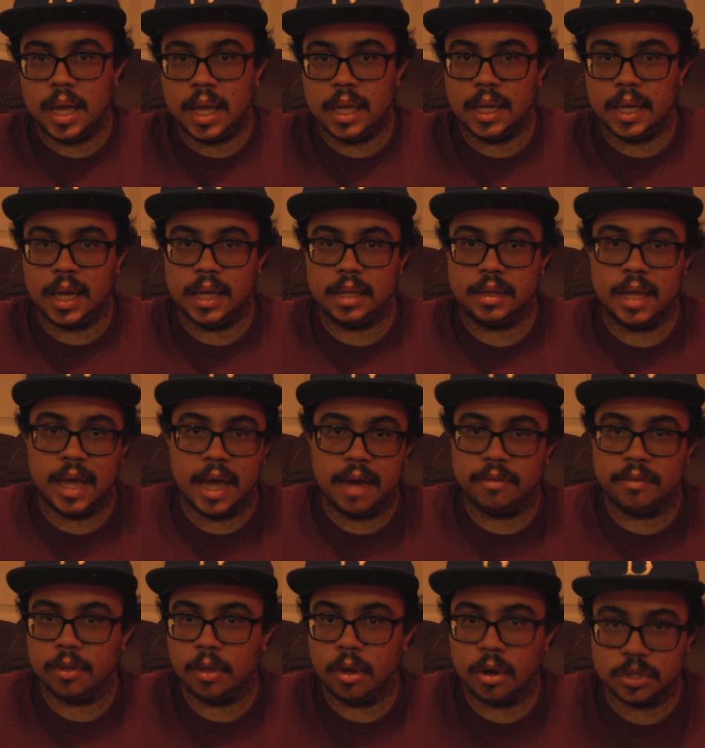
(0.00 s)
and like they
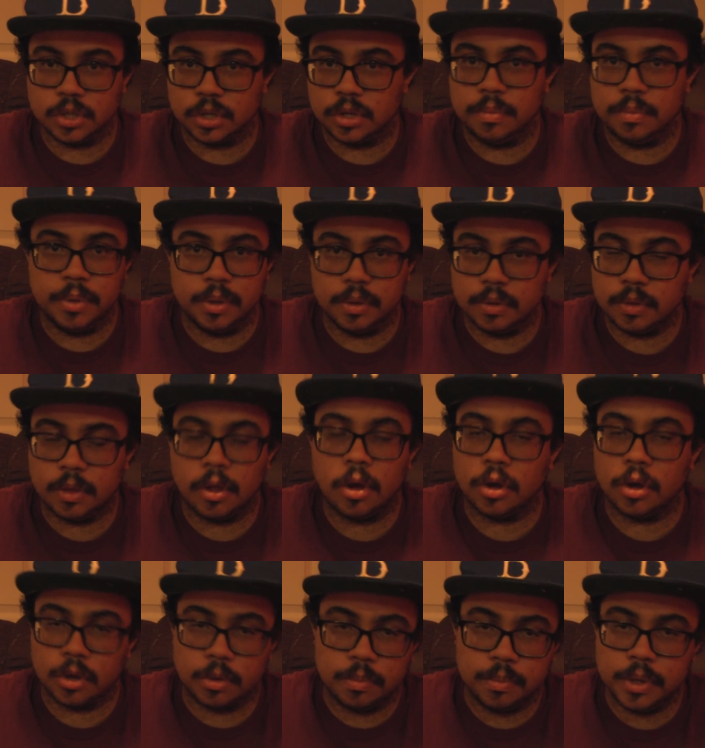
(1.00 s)
have a larger commute, a
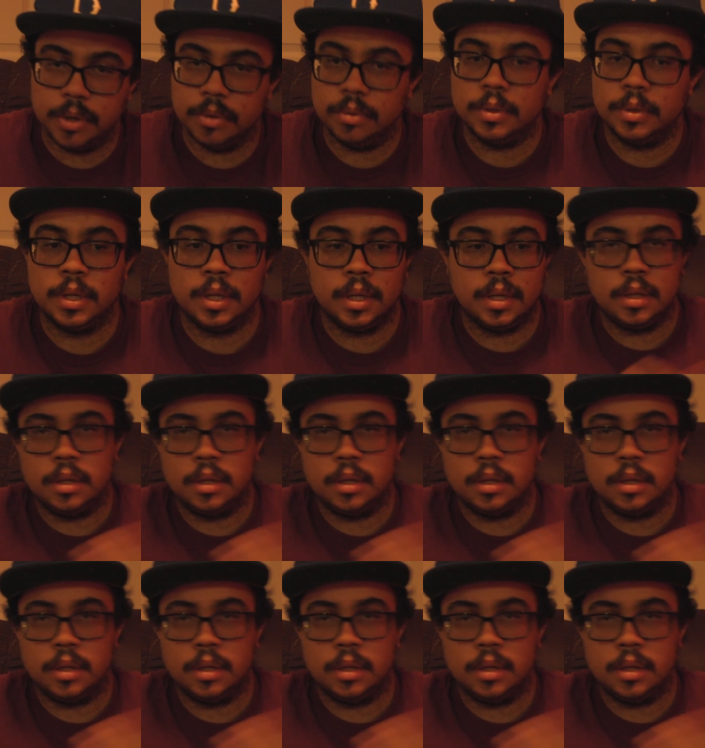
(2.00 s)
longer commute,